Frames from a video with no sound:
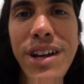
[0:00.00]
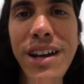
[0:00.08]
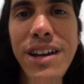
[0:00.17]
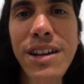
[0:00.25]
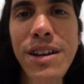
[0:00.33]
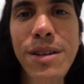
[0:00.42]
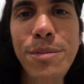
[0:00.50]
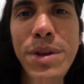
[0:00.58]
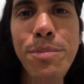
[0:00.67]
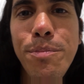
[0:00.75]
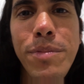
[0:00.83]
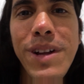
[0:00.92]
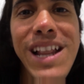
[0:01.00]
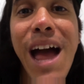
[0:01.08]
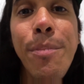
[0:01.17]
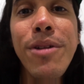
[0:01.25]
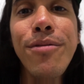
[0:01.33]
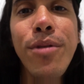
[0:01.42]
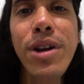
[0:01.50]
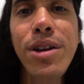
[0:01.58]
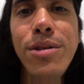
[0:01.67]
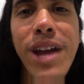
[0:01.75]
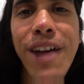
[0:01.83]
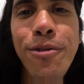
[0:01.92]
Not gonna be clapping for
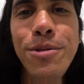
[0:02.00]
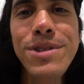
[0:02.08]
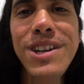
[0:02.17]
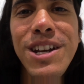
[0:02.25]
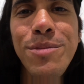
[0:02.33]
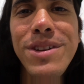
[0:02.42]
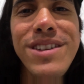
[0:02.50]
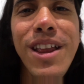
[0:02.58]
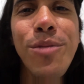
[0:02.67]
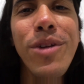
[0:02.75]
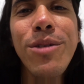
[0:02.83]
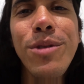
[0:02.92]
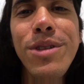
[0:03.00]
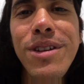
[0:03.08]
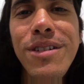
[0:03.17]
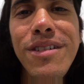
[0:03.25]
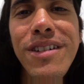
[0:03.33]
you. Not everyone's gonna be celebrating with you.